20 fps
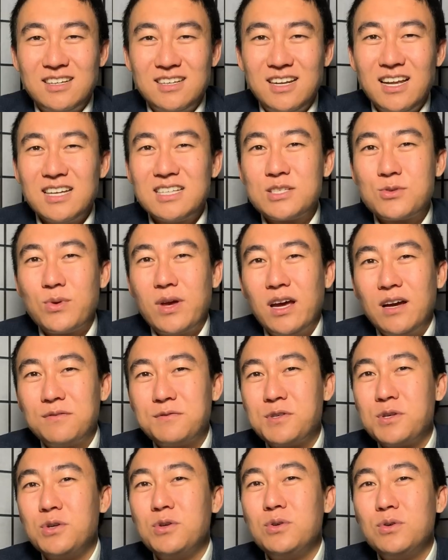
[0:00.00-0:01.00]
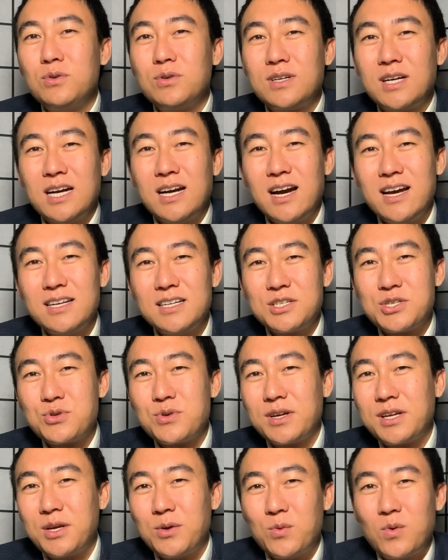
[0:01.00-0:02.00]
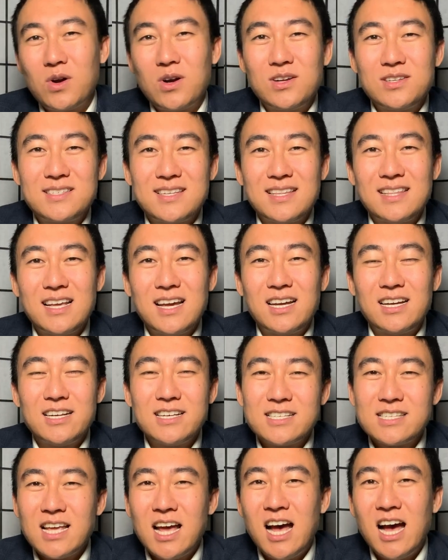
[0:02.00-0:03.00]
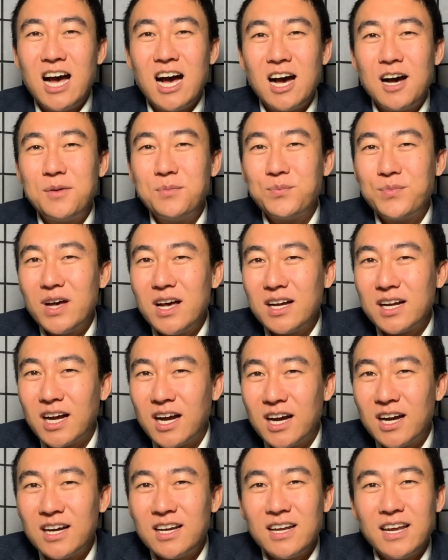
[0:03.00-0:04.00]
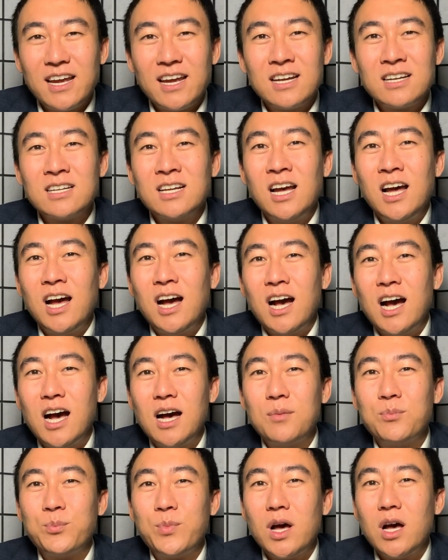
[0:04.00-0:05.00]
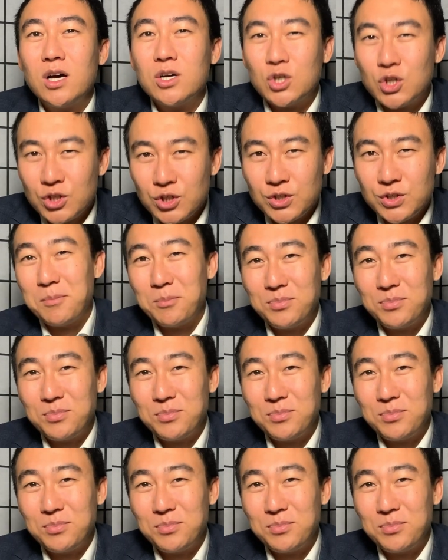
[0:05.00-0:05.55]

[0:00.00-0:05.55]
Next, we have two kind of tricky words, and that is hamburger and hamburgu.